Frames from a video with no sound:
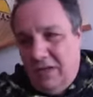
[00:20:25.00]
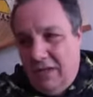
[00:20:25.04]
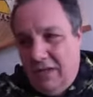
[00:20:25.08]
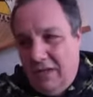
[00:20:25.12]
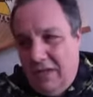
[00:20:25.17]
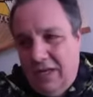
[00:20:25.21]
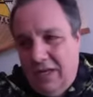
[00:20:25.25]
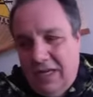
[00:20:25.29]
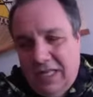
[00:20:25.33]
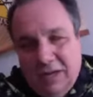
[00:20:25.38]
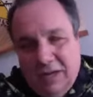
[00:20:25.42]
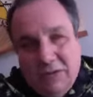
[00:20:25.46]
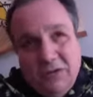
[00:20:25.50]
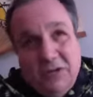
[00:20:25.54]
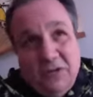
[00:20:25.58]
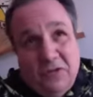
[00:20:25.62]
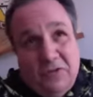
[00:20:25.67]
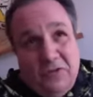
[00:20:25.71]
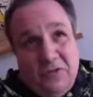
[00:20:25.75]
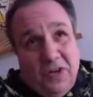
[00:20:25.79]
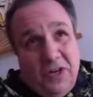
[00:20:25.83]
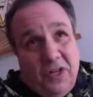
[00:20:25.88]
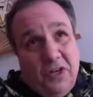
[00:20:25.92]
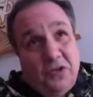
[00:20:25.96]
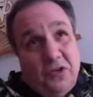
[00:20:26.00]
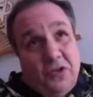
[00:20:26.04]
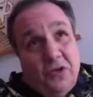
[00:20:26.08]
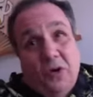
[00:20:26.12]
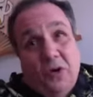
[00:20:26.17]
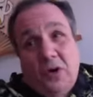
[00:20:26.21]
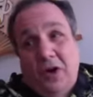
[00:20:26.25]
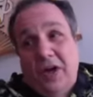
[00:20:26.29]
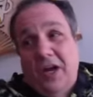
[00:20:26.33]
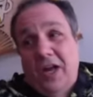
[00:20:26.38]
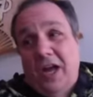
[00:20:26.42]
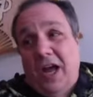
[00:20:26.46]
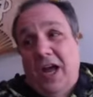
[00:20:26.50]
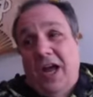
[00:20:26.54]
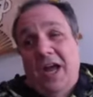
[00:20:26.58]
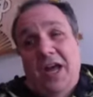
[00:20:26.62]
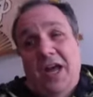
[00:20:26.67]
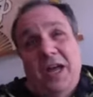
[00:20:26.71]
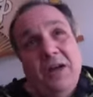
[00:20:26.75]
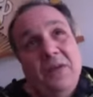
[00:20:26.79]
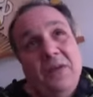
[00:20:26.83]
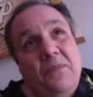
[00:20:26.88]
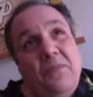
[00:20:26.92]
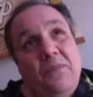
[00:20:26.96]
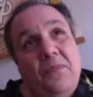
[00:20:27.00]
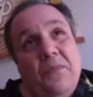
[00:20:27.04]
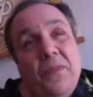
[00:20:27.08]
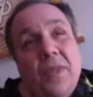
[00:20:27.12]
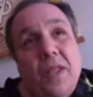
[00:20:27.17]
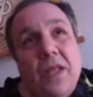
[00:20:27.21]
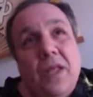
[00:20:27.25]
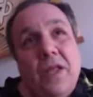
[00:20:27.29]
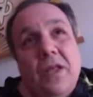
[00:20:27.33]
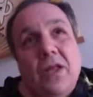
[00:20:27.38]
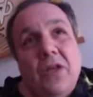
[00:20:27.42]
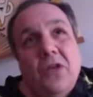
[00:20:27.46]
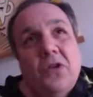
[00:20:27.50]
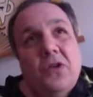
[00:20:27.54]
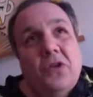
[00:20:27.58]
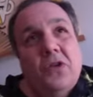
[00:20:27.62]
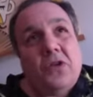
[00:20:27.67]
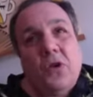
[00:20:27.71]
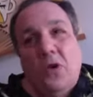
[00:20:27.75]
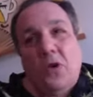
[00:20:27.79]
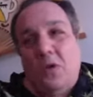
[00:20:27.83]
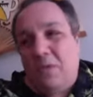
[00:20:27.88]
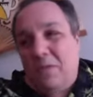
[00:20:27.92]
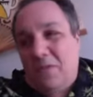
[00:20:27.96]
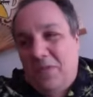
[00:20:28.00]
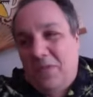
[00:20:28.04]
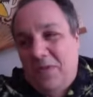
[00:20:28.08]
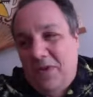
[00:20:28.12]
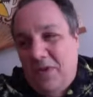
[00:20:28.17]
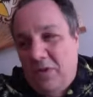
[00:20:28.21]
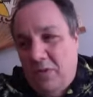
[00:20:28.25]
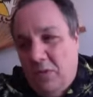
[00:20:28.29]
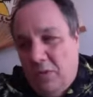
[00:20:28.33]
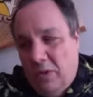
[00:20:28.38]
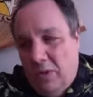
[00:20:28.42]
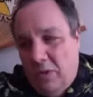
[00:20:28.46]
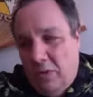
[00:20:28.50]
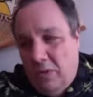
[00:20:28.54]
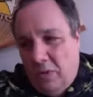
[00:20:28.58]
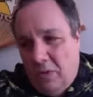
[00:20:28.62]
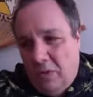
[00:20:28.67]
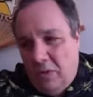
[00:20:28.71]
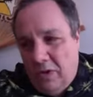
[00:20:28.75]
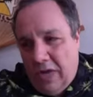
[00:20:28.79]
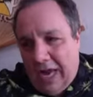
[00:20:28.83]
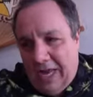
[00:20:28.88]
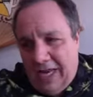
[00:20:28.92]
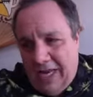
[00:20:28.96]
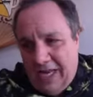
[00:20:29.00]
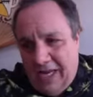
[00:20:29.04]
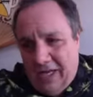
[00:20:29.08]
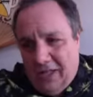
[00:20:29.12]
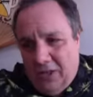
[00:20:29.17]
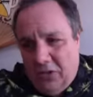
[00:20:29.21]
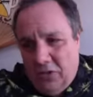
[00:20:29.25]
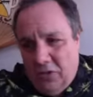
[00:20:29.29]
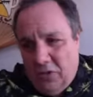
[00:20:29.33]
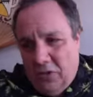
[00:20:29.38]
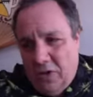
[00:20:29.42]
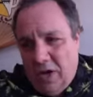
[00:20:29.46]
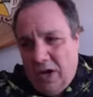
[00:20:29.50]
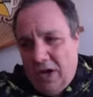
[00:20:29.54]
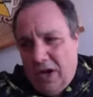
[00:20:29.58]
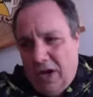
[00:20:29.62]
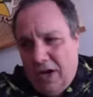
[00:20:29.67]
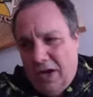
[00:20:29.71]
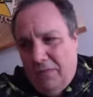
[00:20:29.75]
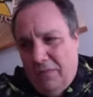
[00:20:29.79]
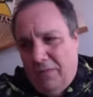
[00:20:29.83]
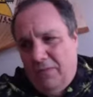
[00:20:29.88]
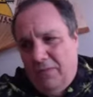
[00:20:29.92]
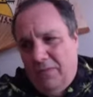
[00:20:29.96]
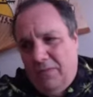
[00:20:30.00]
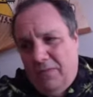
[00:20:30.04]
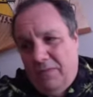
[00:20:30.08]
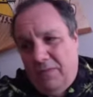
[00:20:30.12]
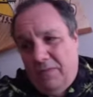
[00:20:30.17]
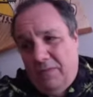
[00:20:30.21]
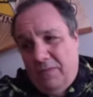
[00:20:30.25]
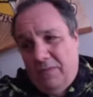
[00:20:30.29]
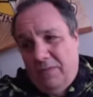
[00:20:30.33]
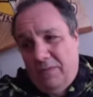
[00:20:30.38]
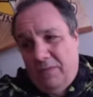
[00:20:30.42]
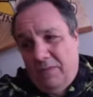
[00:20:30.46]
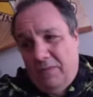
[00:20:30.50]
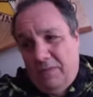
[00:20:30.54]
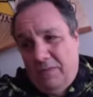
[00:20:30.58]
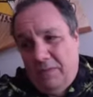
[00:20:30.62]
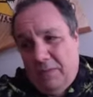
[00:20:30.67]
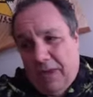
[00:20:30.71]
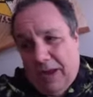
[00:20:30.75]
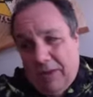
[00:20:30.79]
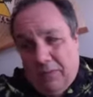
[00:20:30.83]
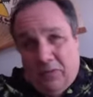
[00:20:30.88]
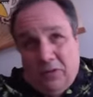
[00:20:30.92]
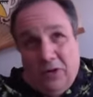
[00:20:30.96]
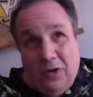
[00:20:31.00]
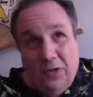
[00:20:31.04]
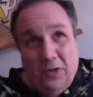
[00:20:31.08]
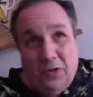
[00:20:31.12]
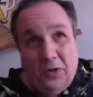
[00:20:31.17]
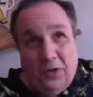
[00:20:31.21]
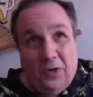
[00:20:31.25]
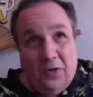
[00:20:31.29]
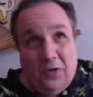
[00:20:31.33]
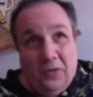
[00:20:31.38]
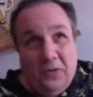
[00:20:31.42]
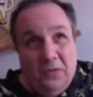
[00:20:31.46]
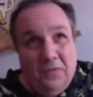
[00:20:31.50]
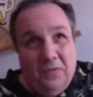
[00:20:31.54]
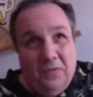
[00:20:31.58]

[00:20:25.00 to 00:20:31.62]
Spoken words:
yeah, that was a funny story. So at Igloo, my brother,